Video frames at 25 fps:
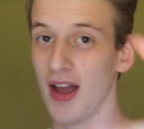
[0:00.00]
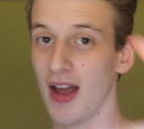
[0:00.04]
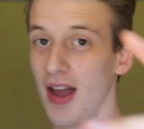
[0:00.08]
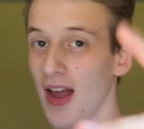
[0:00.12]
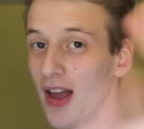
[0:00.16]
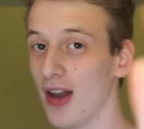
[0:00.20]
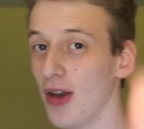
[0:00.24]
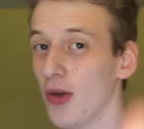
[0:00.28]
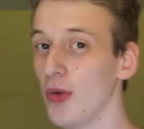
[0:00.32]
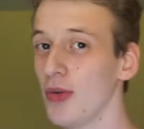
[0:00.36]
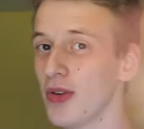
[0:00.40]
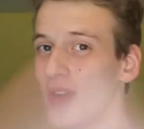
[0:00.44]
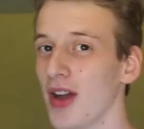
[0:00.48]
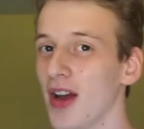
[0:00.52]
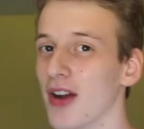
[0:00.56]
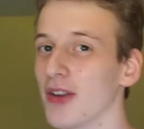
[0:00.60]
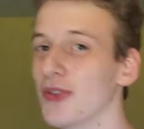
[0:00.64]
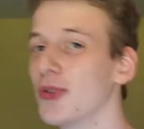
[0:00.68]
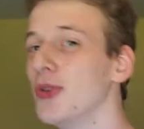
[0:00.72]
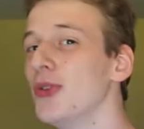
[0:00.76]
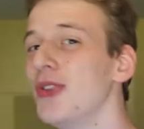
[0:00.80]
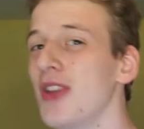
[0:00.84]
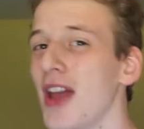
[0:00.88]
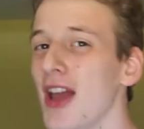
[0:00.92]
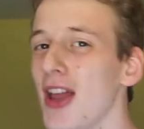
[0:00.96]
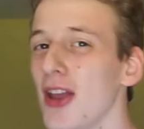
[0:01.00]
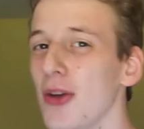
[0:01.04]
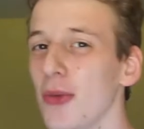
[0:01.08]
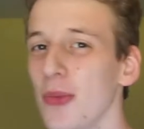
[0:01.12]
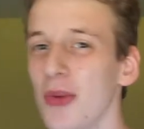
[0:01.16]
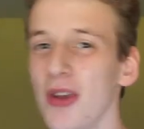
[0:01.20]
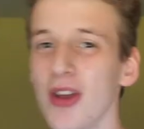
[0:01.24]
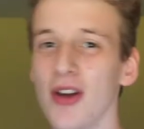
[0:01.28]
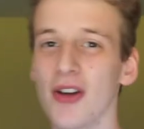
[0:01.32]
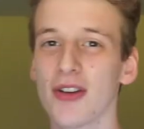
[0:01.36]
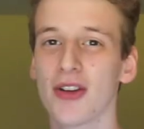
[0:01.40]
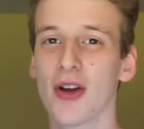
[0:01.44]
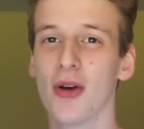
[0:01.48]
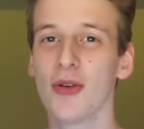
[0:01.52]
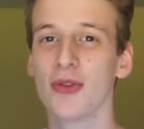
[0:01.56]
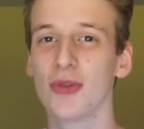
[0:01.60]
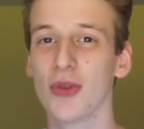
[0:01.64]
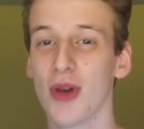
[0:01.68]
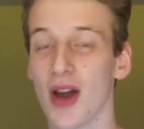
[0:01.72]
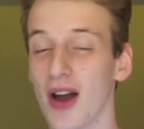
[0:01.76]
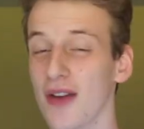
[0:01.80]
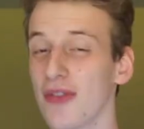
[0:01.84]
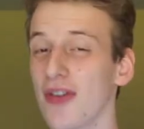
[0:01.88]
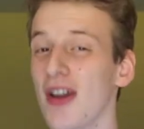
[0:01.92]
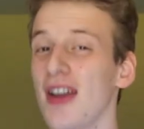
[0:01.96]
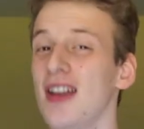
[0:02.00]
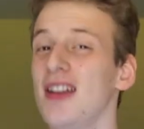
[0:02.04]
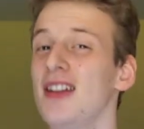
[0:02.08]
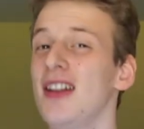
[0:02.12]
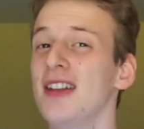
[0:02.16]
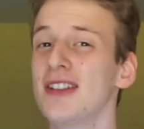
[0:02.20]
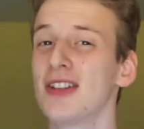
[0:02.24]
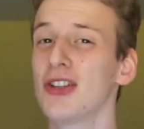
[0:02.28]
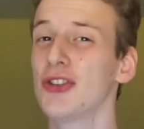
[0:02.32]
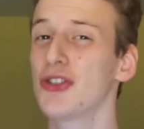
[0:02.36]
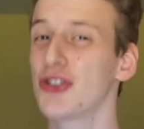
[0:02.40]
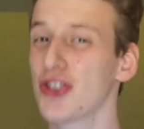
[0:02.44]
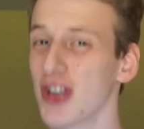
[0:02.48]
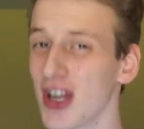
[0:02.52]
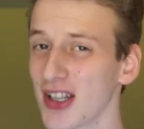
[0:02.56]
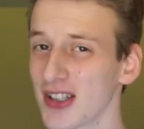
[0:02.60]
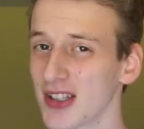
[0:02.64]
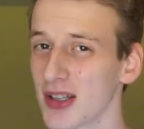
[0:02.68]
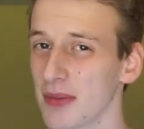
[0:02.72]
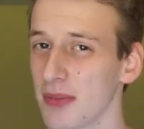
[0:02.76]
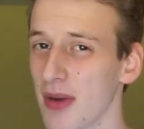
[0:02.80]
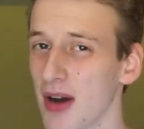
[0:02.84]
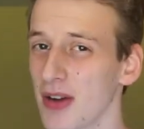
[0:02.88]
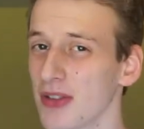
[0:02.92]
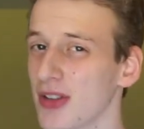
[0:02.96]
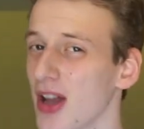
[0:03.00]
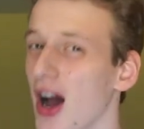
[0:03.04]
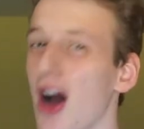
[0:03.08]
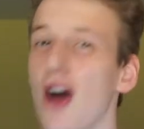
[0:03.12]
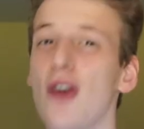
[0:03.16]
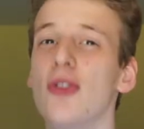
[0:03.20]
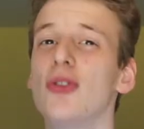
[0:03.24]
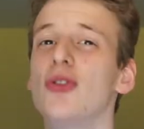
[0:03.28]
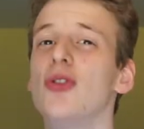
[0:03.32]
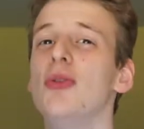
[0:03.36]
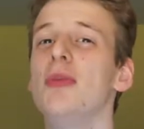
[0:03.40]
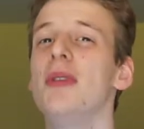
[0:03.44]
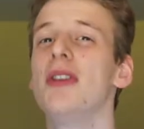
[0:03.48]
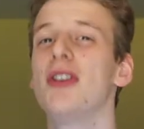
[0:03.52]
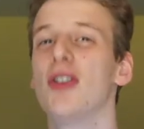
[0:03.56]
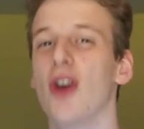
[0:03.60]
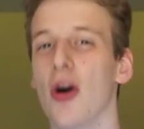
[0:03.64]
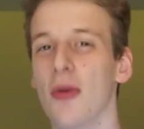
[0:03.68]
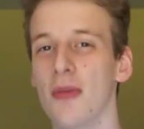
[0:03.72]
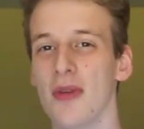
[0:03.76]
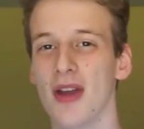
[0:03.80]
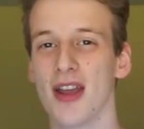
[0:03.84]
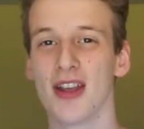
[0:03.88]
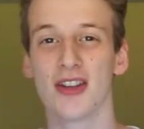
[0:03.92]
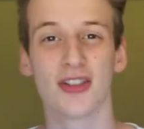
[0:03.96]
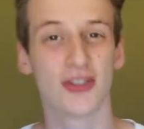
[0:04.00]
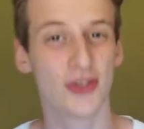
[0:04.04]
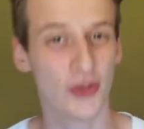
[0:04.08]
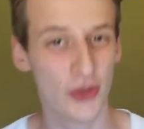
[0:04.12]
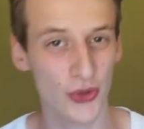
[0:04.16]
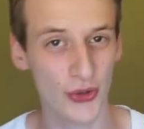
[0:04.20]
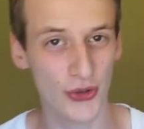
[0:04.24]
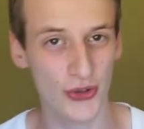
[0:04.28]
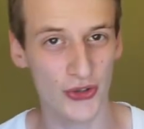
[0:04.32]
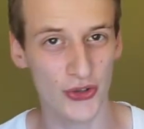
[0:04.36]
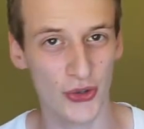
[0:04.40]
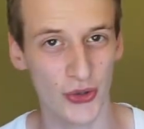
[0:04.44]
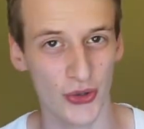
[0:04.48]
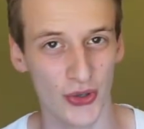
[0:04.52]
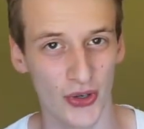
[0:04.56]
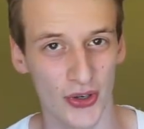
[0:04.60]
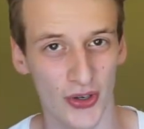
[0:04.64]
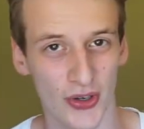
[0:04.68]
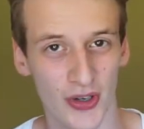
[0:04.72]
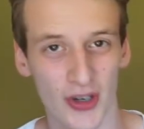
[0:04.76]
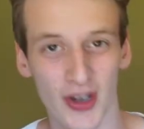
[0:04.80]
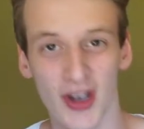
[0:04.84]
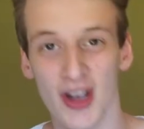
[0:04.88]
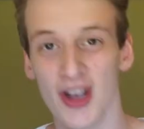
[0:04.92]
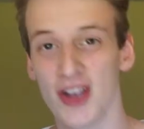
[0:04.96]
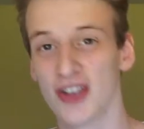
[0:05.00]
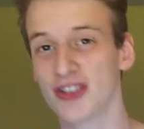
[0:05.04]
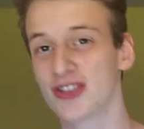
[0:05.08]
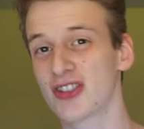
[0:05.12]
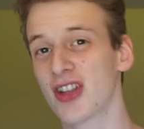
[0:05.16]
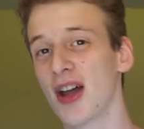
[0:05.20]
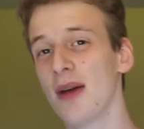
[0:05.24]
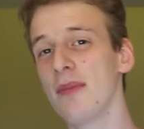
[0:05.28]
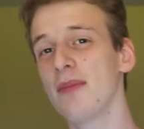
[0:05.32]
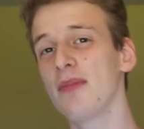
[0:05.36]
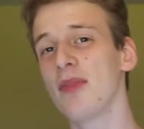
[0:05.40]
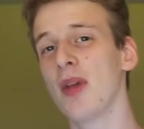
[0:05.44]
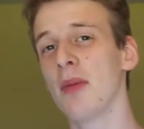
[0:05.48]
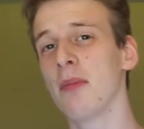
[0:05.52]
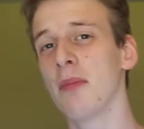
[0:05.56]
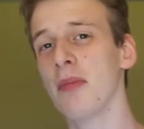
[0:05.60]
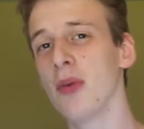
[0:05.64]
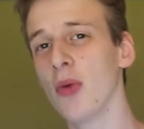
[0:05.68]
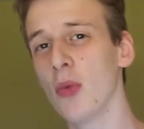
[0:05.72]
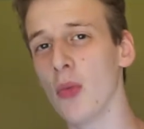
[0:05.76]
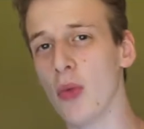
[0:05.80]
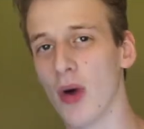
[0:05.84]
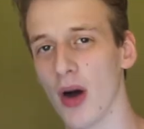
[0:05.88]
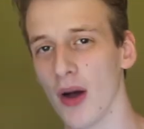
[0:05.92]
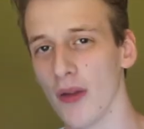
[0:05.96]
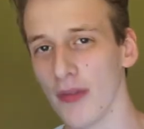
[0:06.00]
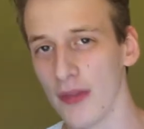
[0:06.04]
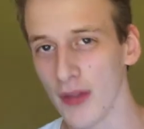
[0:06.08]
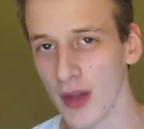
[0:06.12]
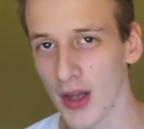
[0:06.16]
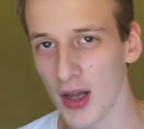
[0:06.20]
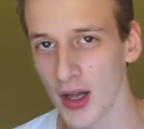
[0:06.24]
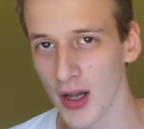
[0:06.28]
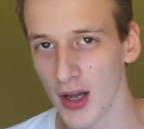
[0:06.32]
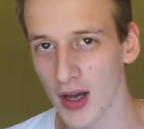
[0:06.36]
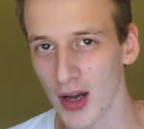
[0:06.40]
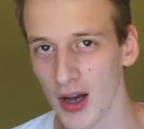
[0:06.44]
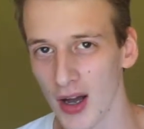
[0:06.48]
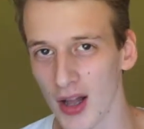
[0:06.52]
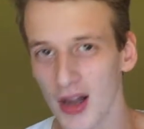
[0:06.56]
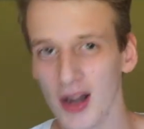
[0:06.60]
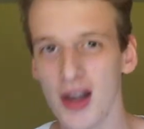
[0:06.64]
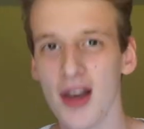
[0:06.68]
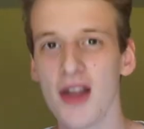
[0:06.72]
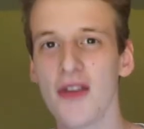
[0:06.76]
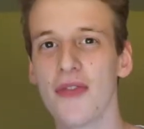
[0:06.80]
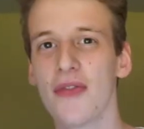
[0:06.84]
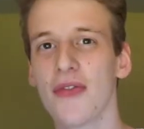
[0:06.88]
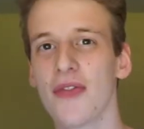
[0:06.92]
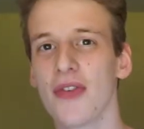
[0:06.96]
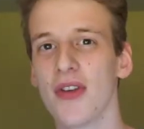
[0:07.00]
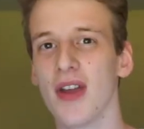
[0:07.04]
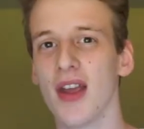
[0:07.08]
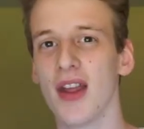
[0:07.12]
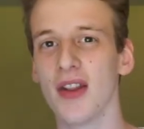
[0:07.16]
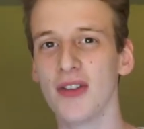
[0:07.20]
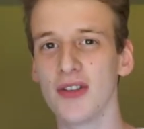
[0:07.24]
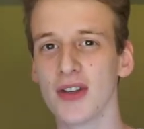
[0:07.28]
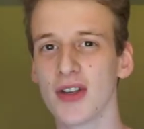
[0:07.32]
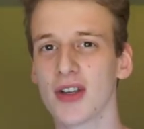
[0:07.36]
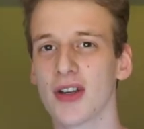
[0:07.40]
Hello there, today we are going to have a little chat about how to become a school shooter. Step number one, live in the